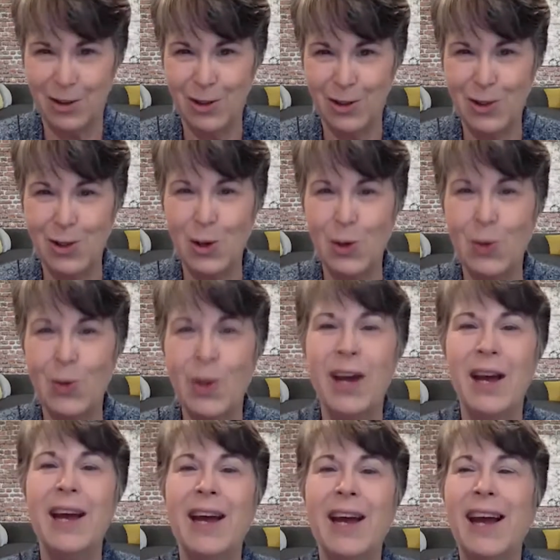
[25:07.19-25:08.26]
So
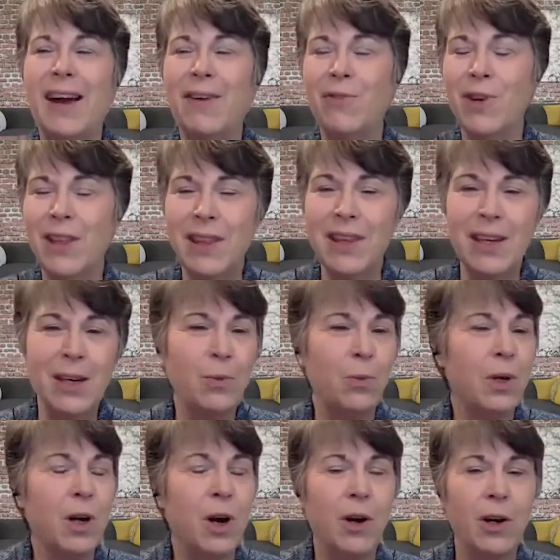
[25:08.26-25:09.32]
everything
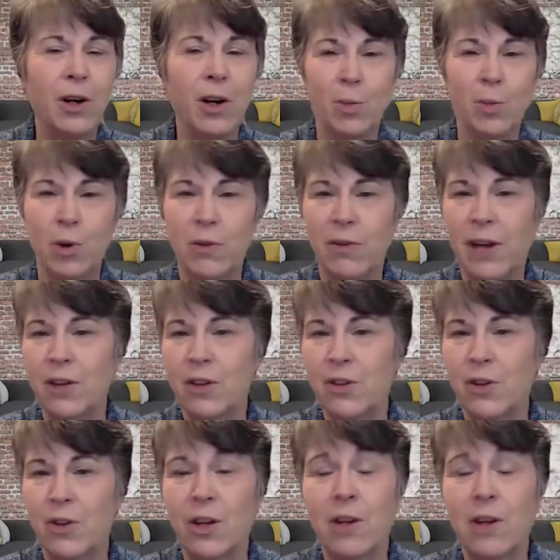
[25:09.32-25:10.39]
regarding our providers
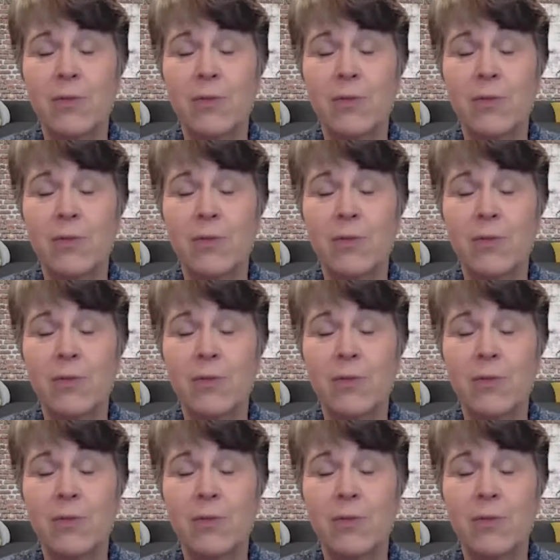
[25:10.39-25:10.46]
are there,